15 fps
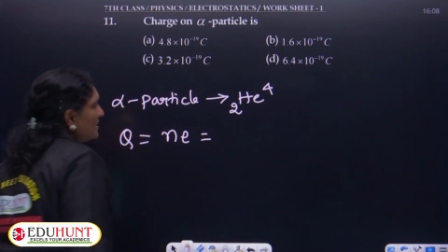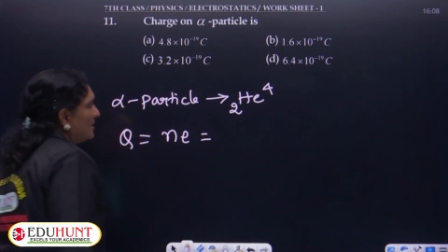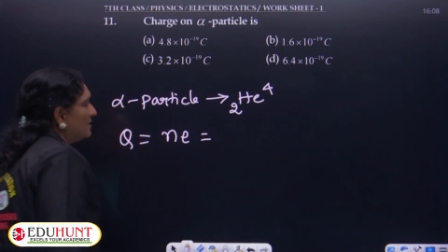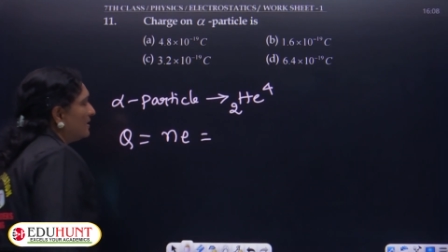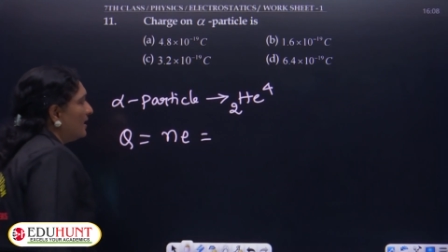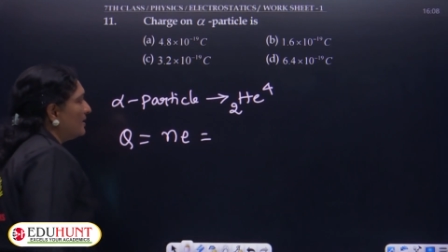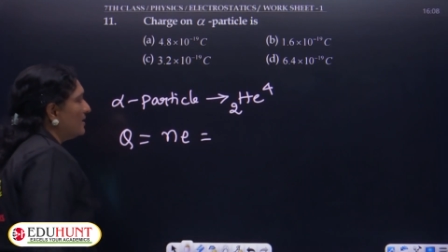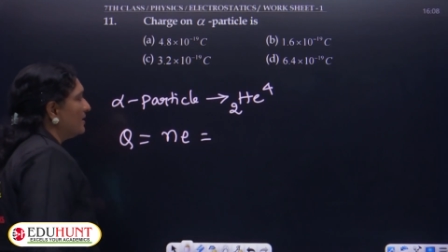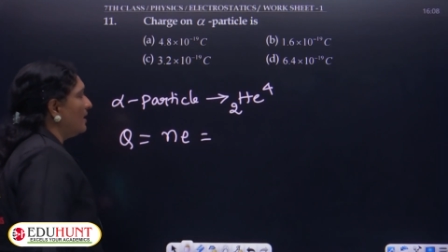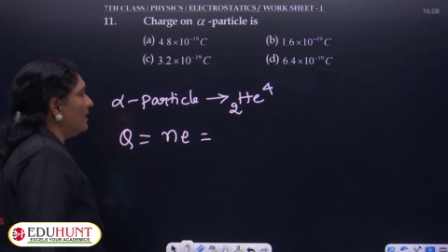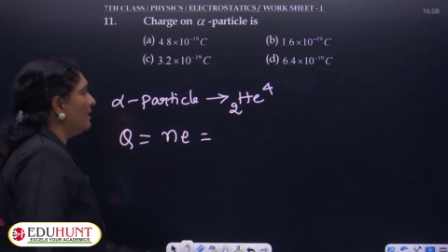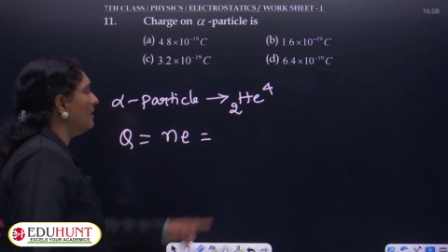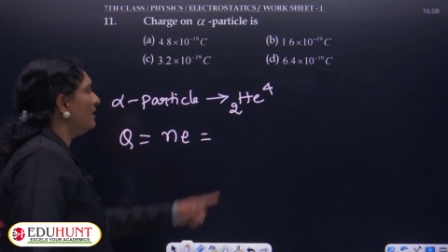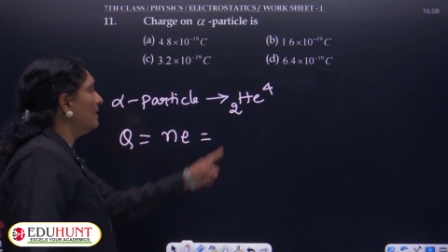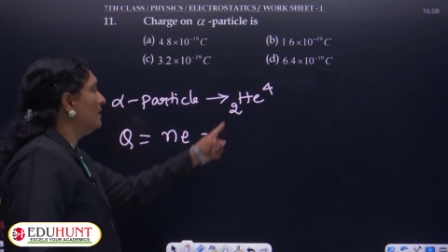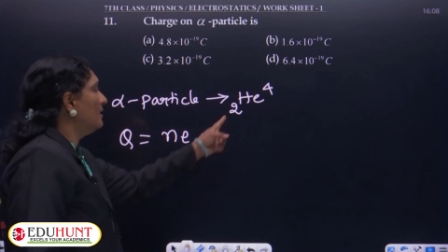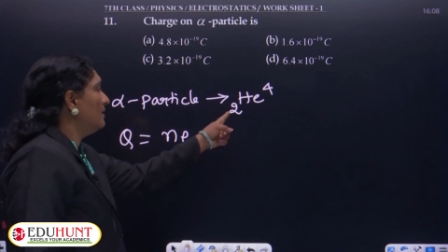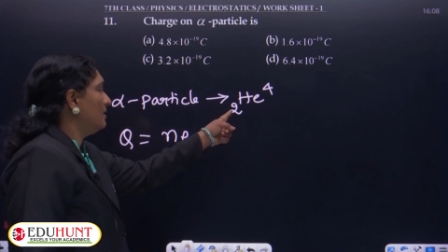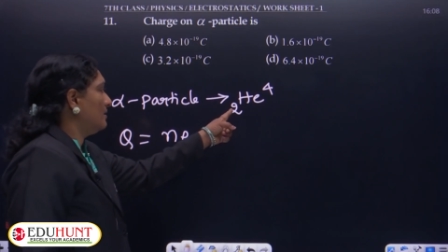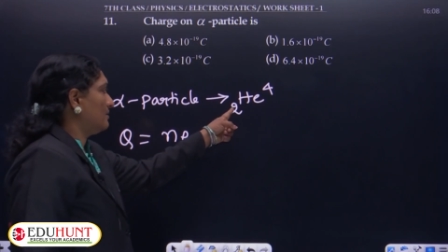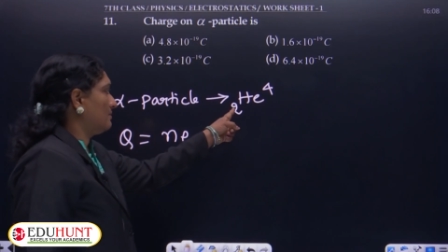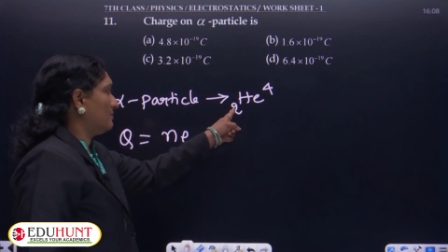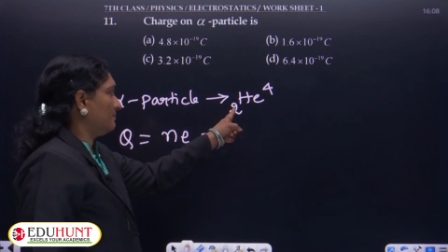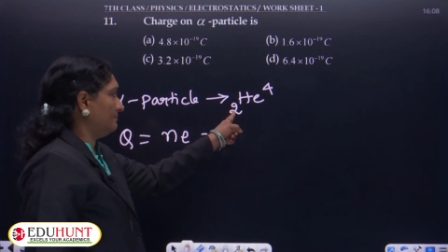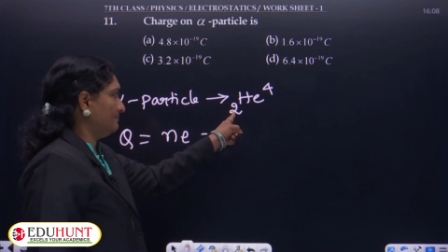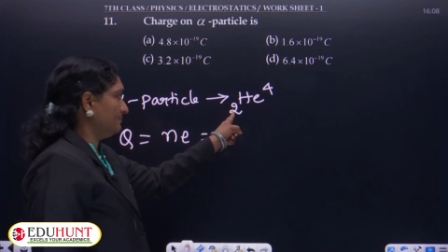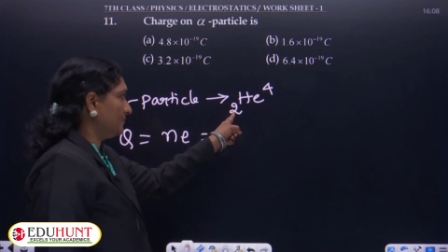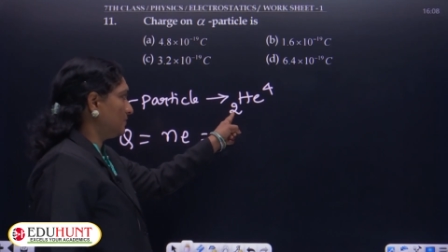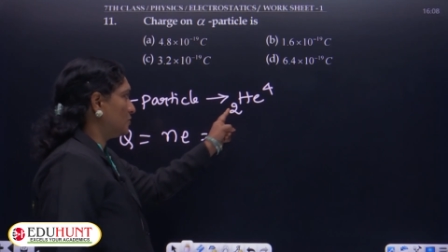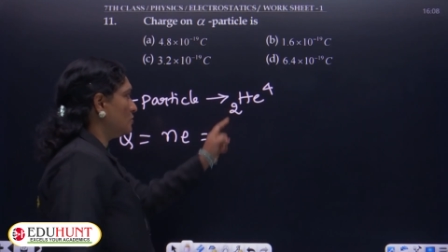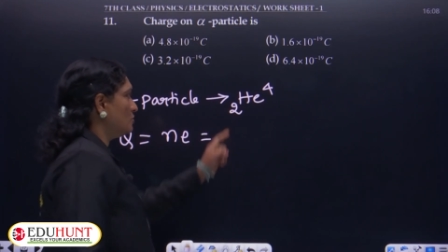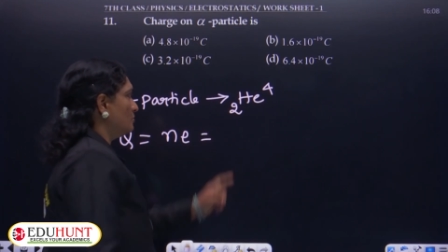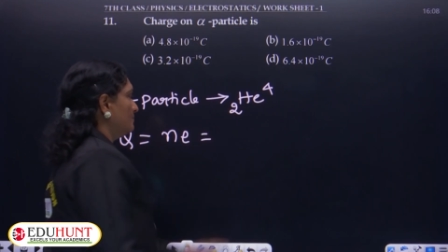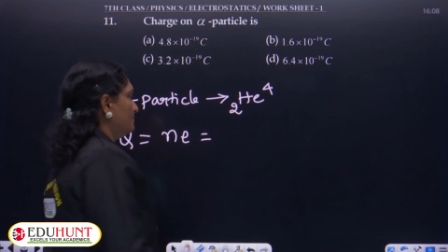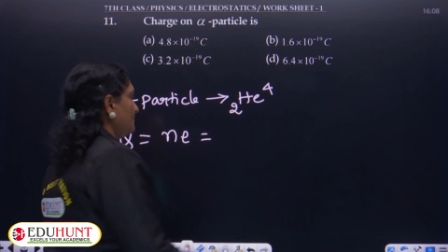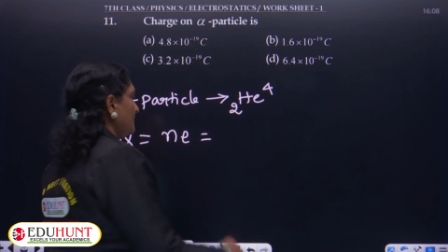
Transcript: are there here? 2.